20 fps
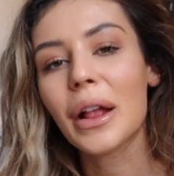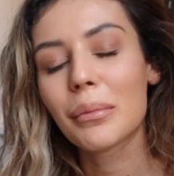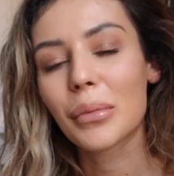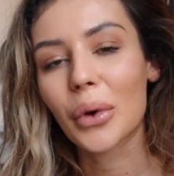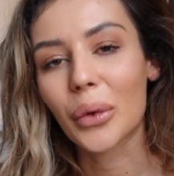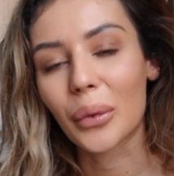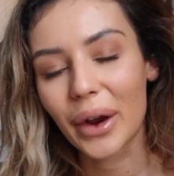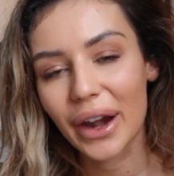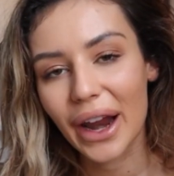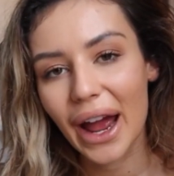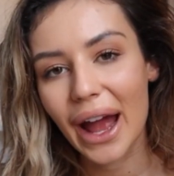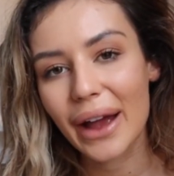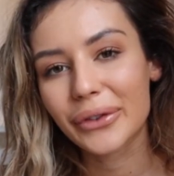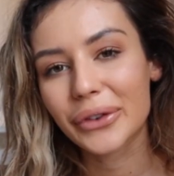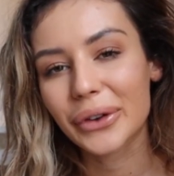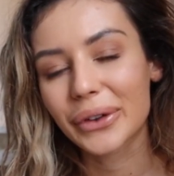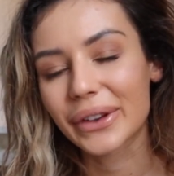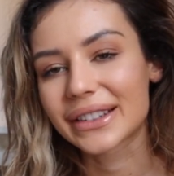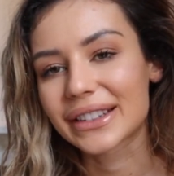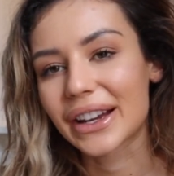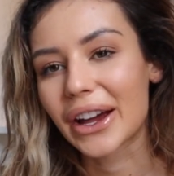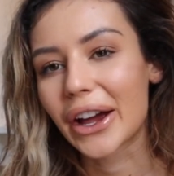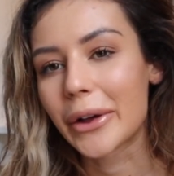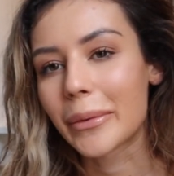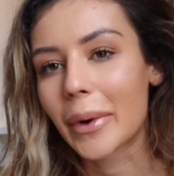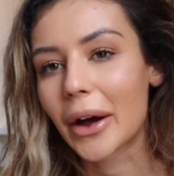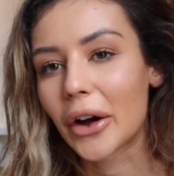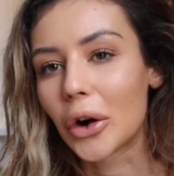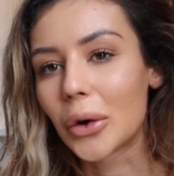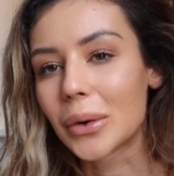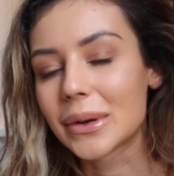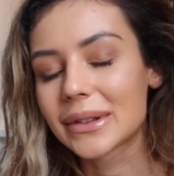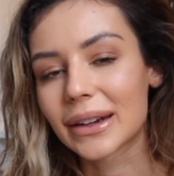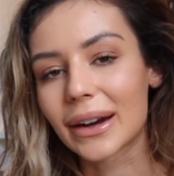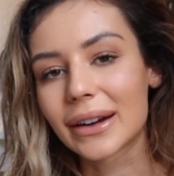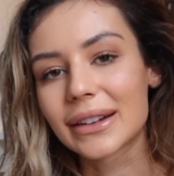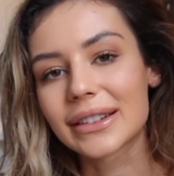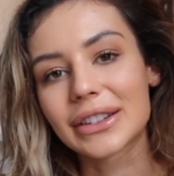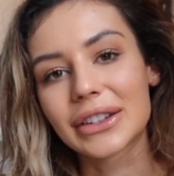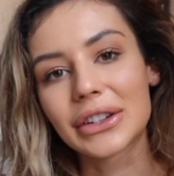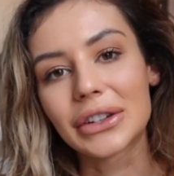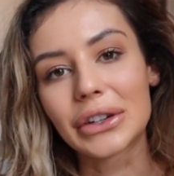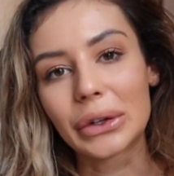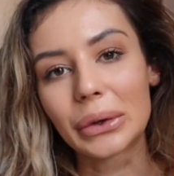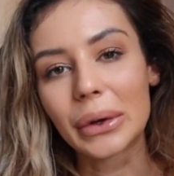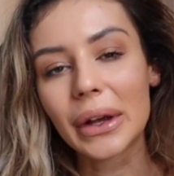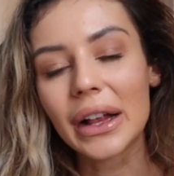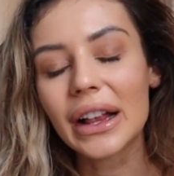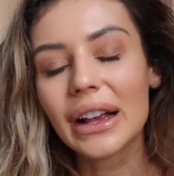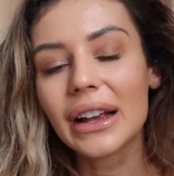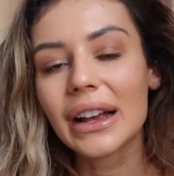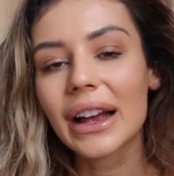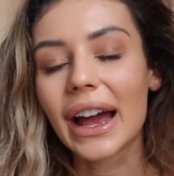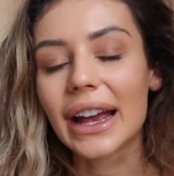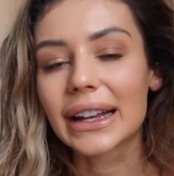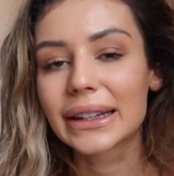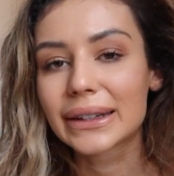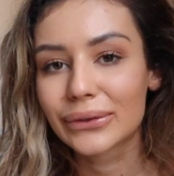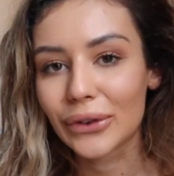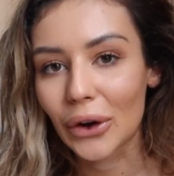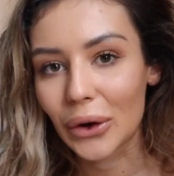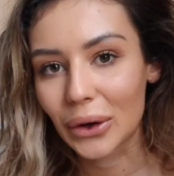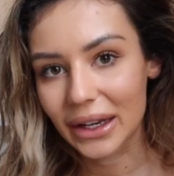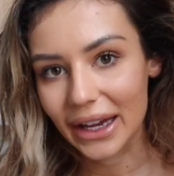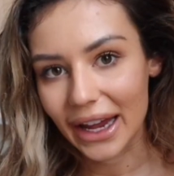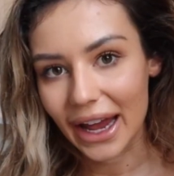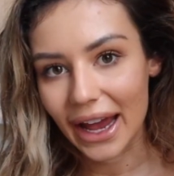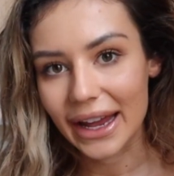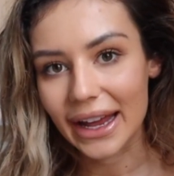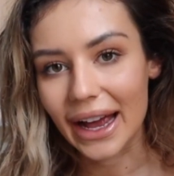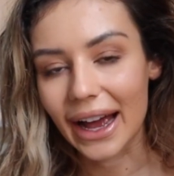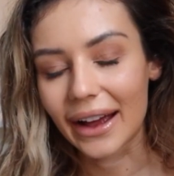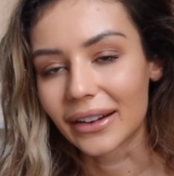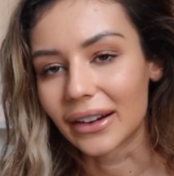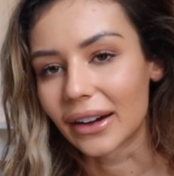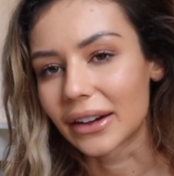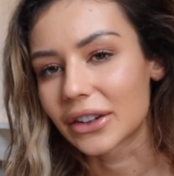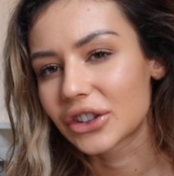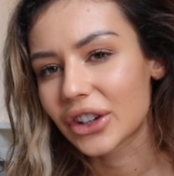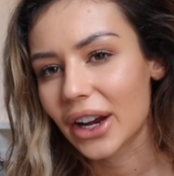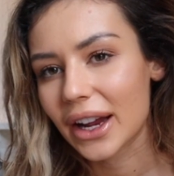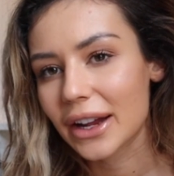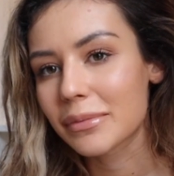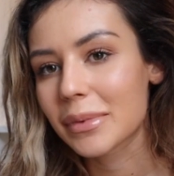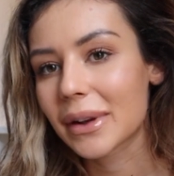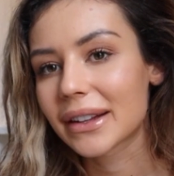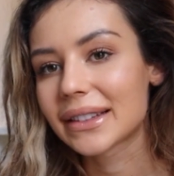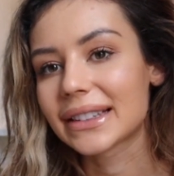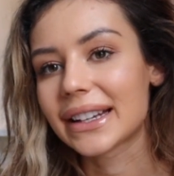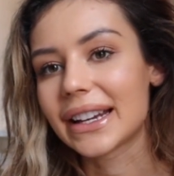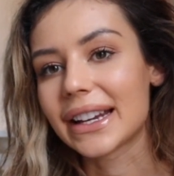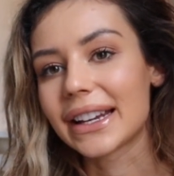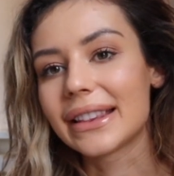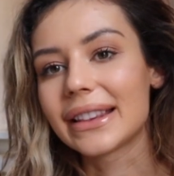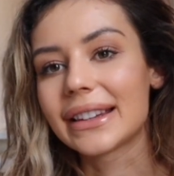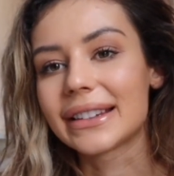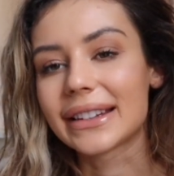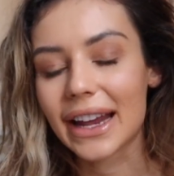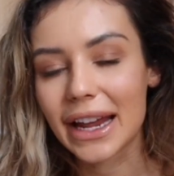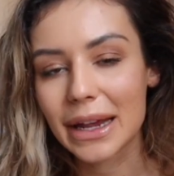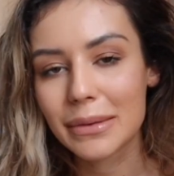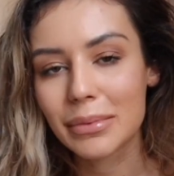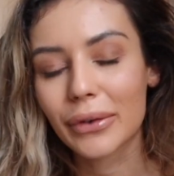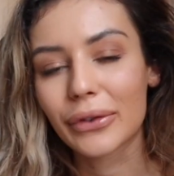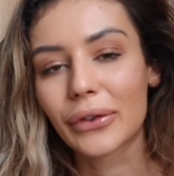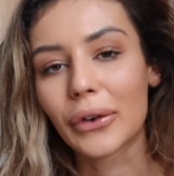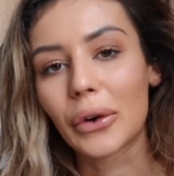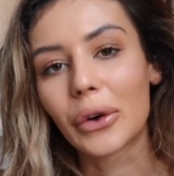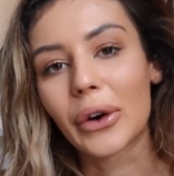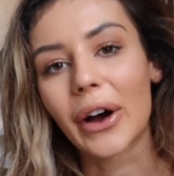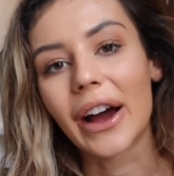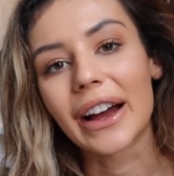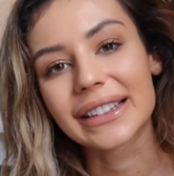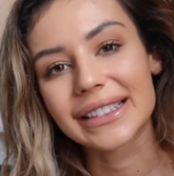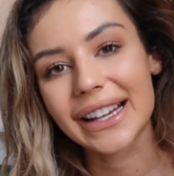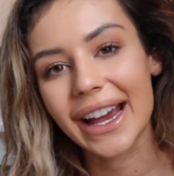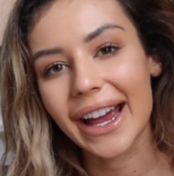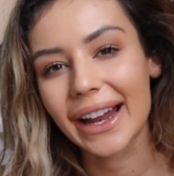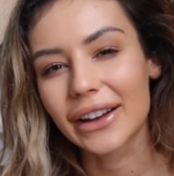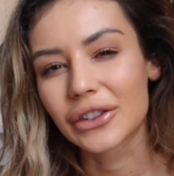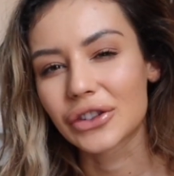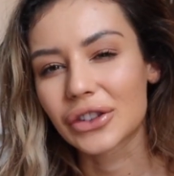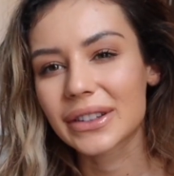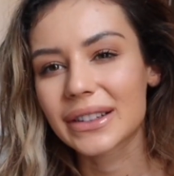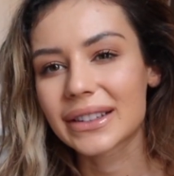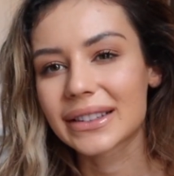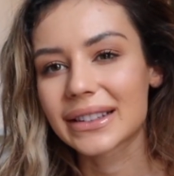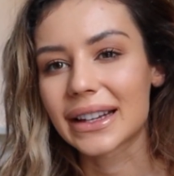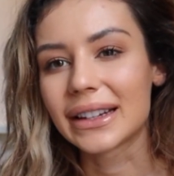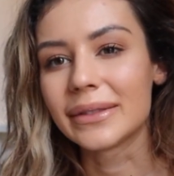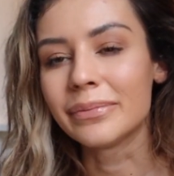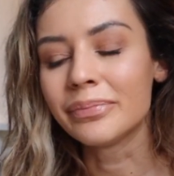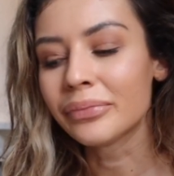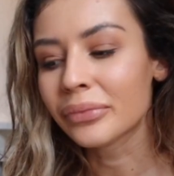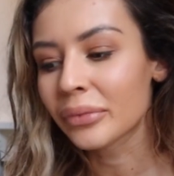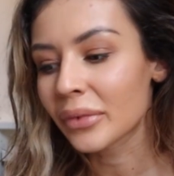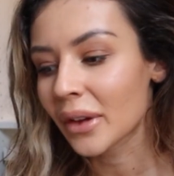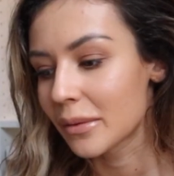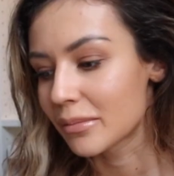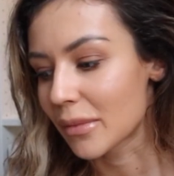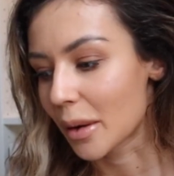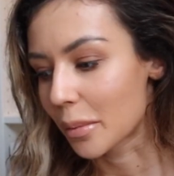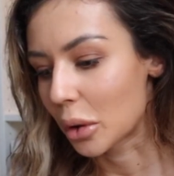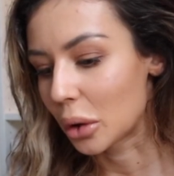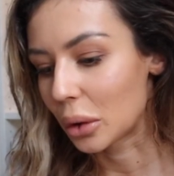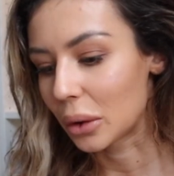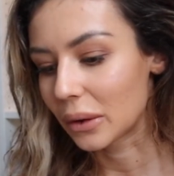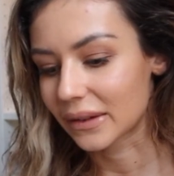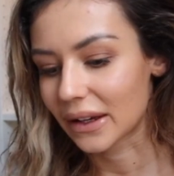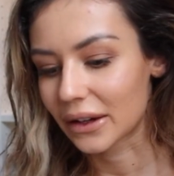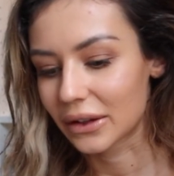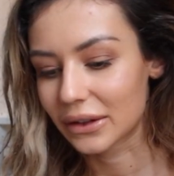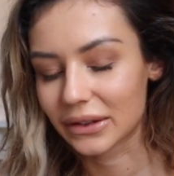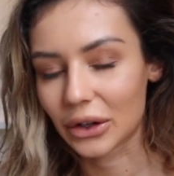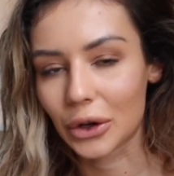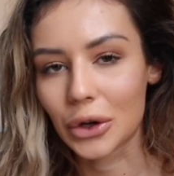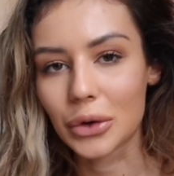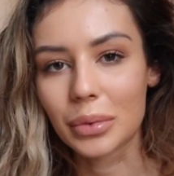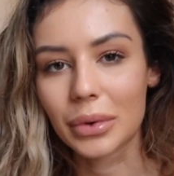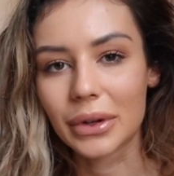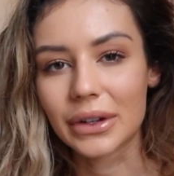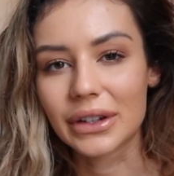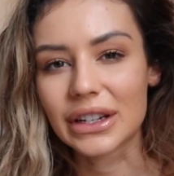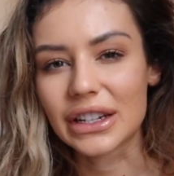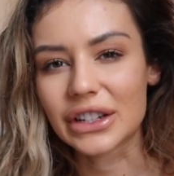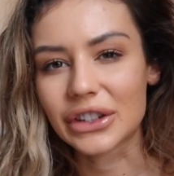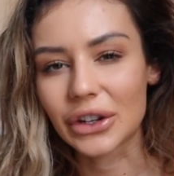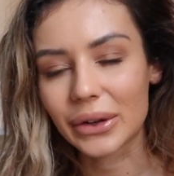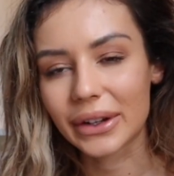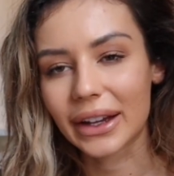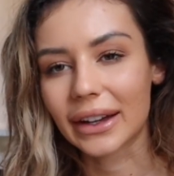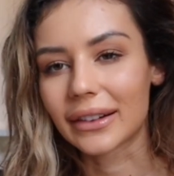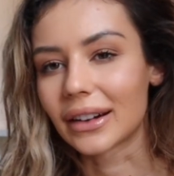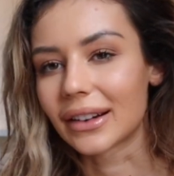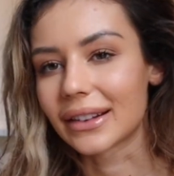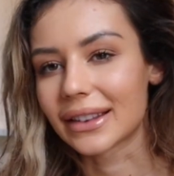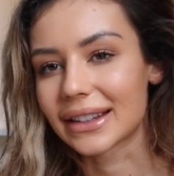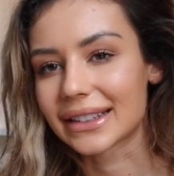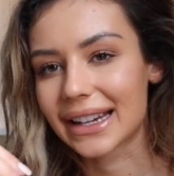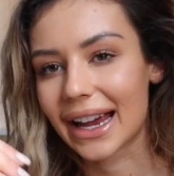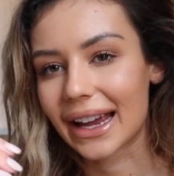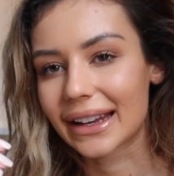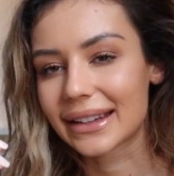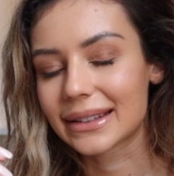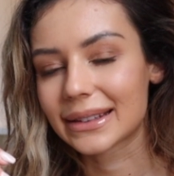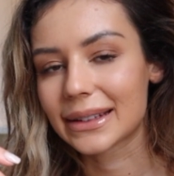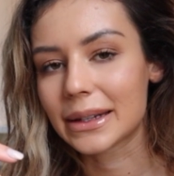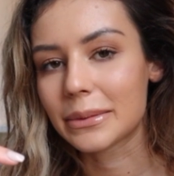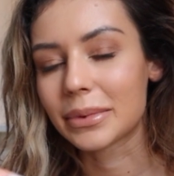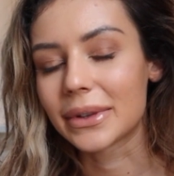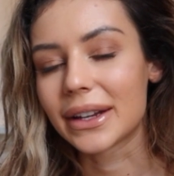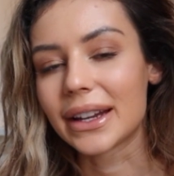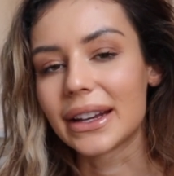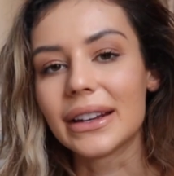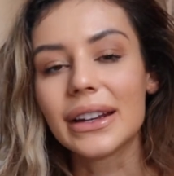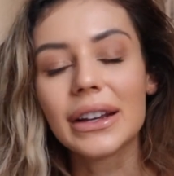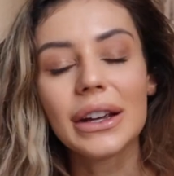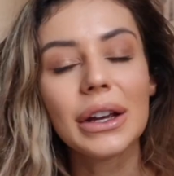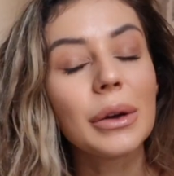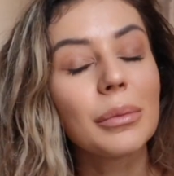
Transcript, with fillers: But when I have got the time, I always like to exfoliate and like shave my skin the day before I tan, just because then my pores aren't as open and you don't get like the tan seeping in.